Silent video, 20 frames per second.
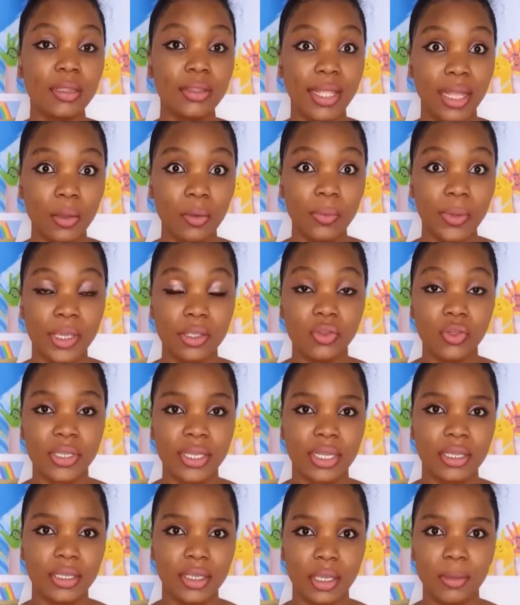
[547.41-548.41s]
That way you
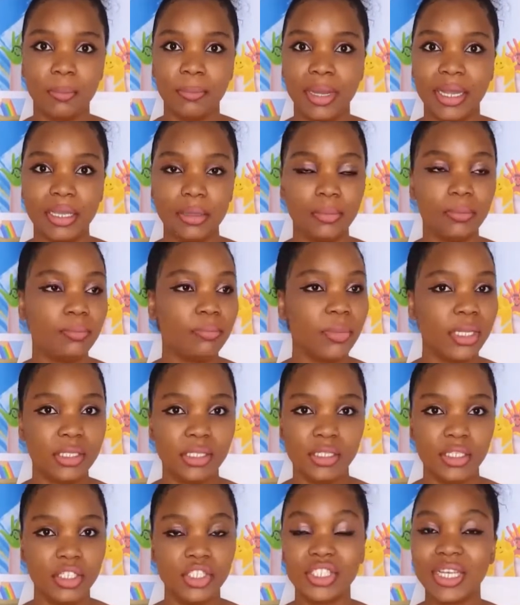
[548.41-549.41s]
can get my
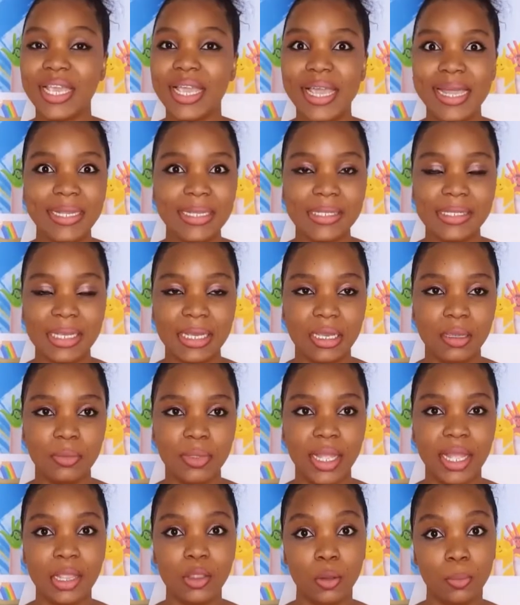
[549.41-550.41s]
message
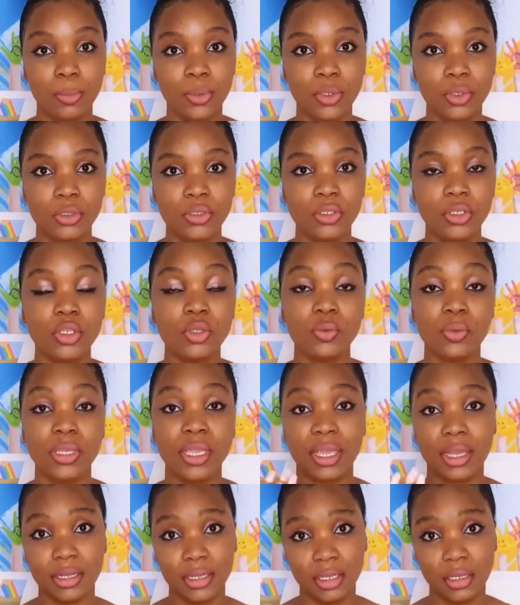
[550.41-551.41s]
anytime that I upload. You'll
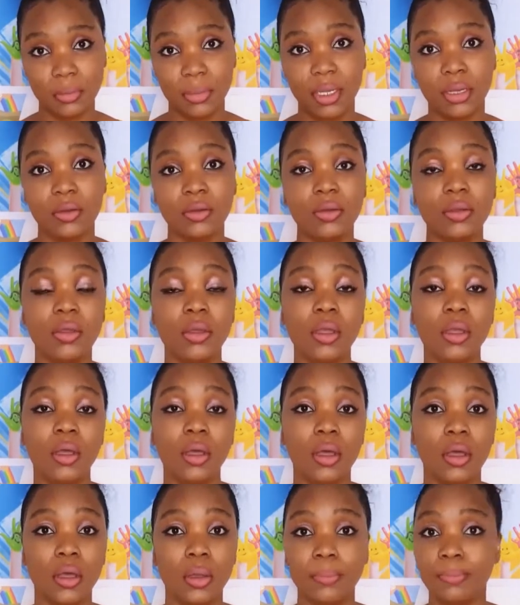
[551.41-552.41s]
get an email.
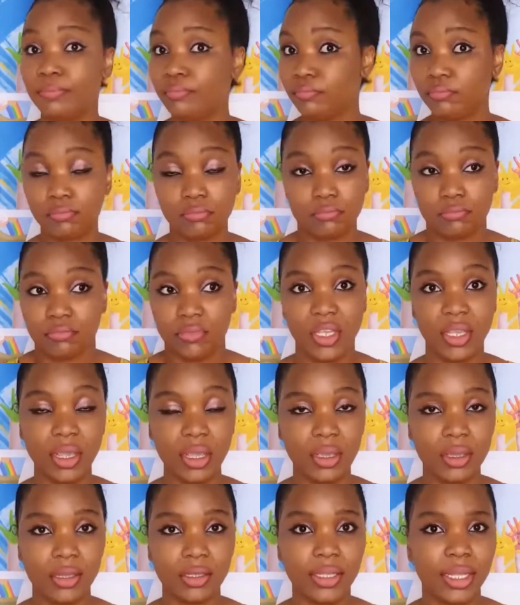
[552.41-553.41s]

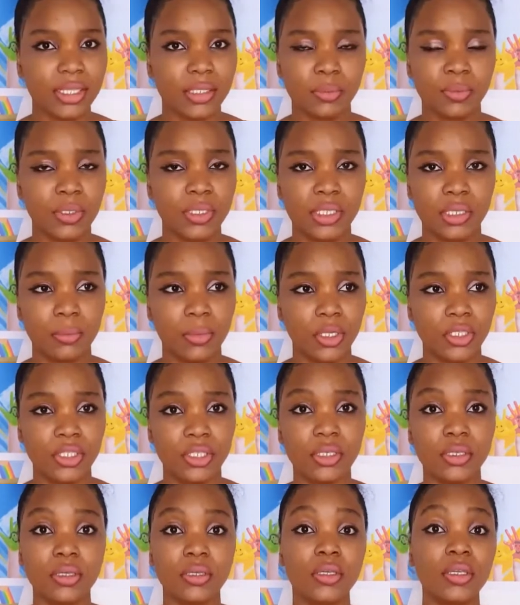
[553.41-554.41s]
Yeah, that's pretty
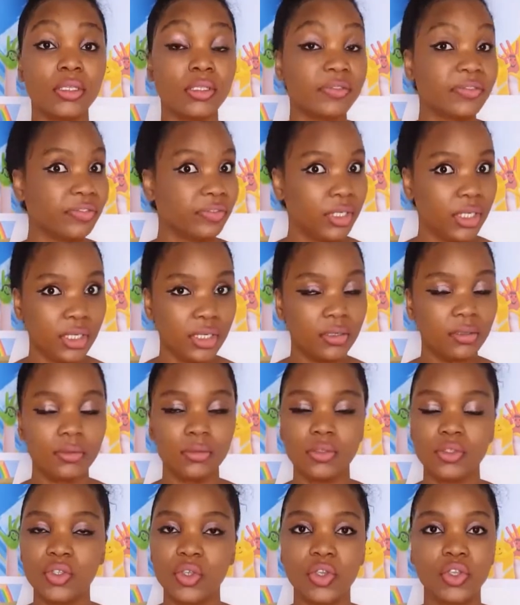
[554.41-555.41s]
much it. It's
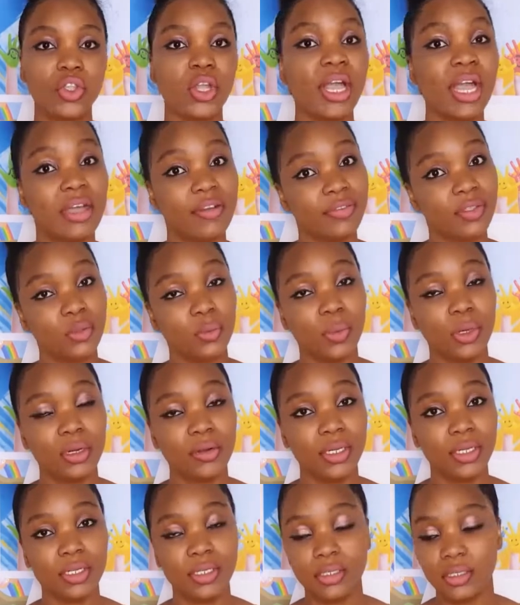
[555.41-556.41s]
free, so you don't have to
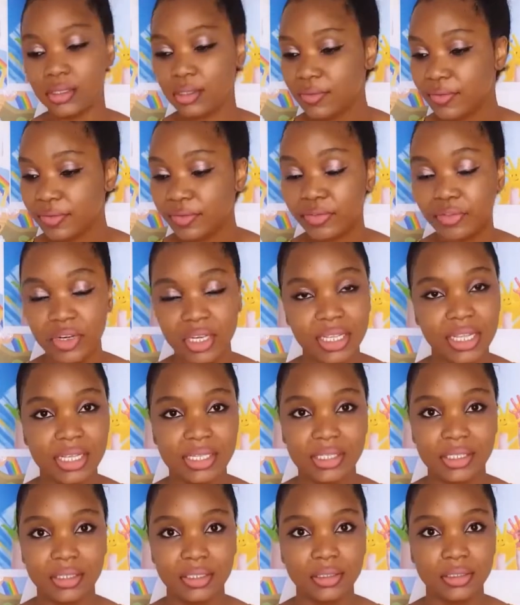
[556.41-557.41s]
worry. It's free
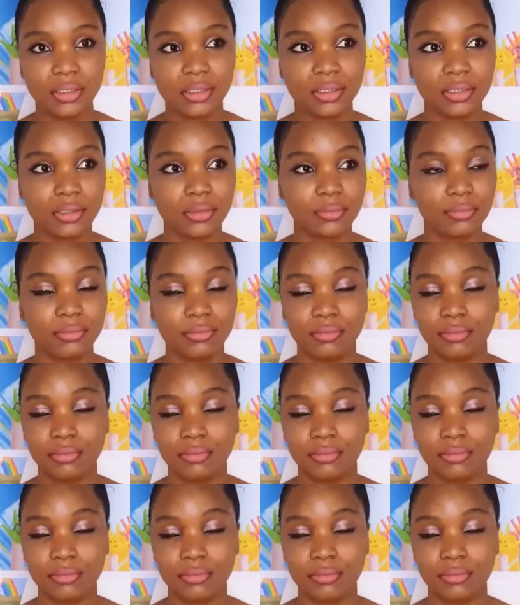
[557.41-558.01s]
lessons.